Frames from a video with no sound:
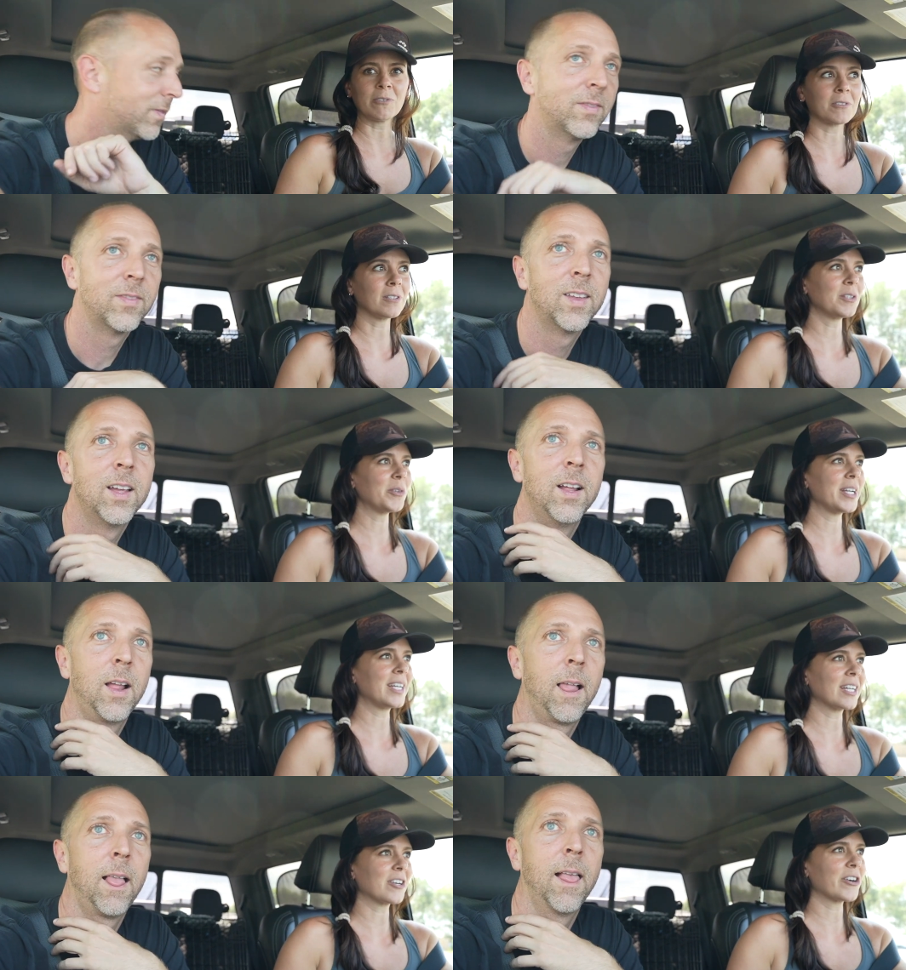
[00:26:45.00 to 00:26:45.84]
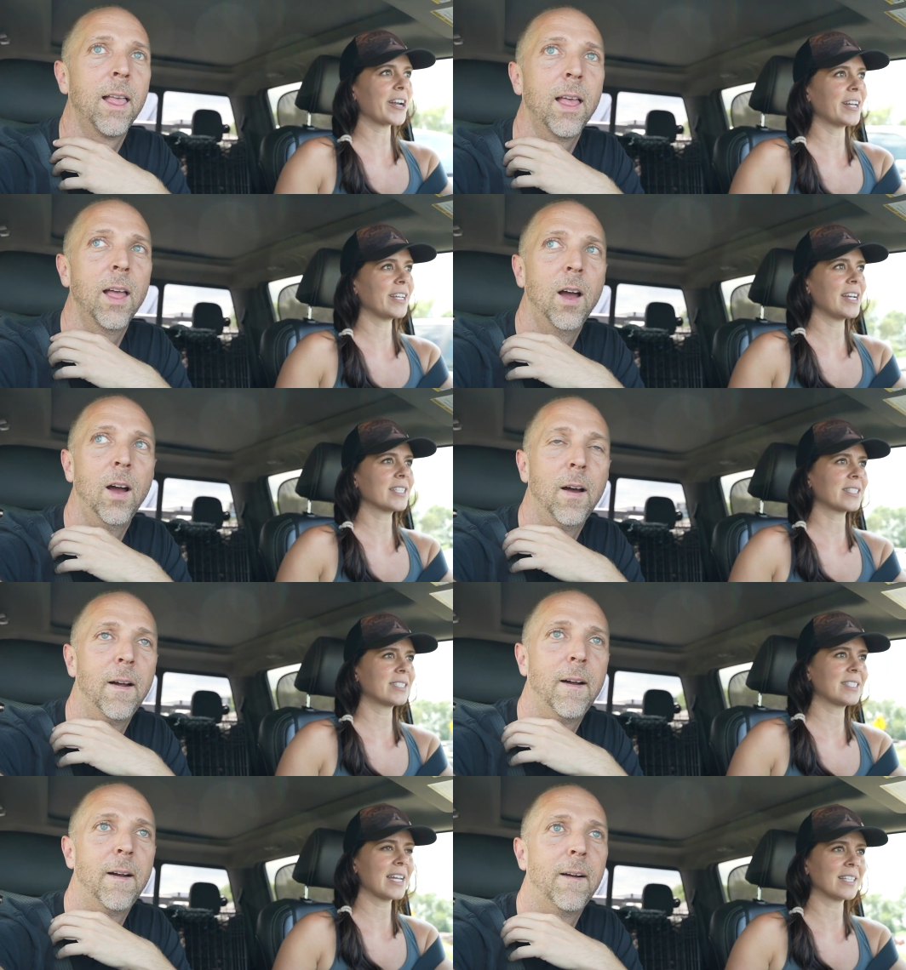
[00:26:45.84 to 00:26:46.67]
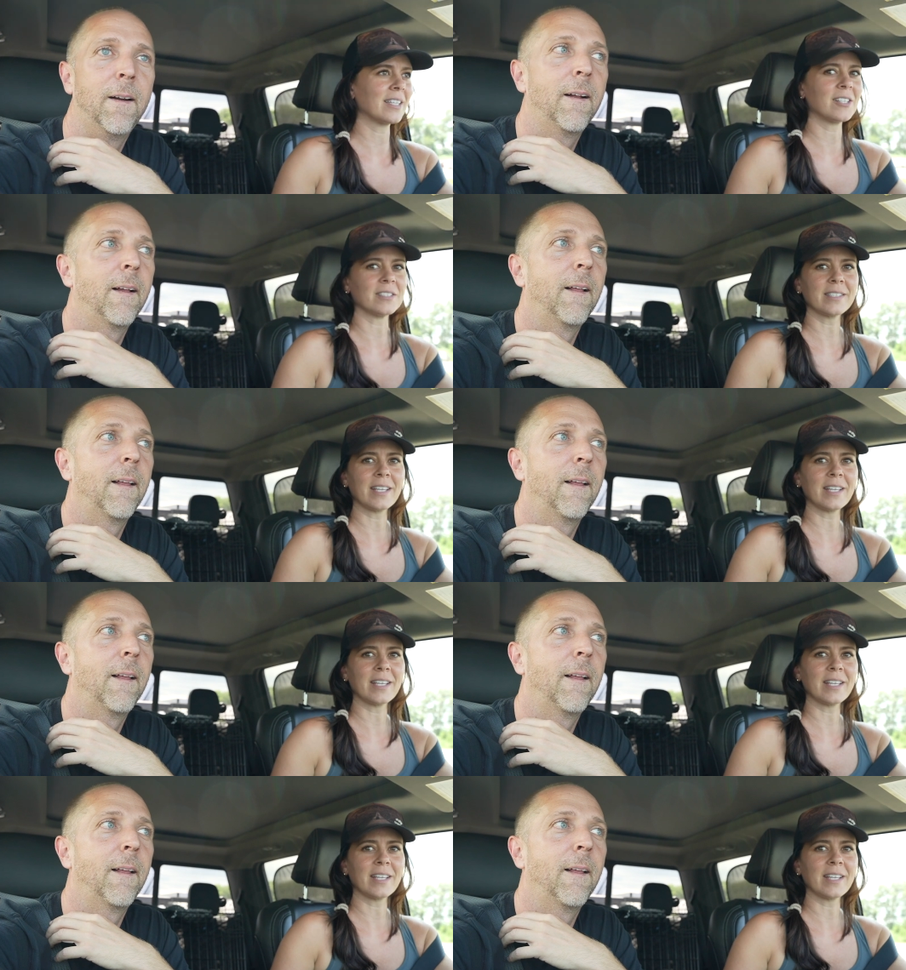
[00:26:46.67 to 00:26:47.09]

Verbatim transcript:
Speaker 1: for Louie to get credit. He has to take a little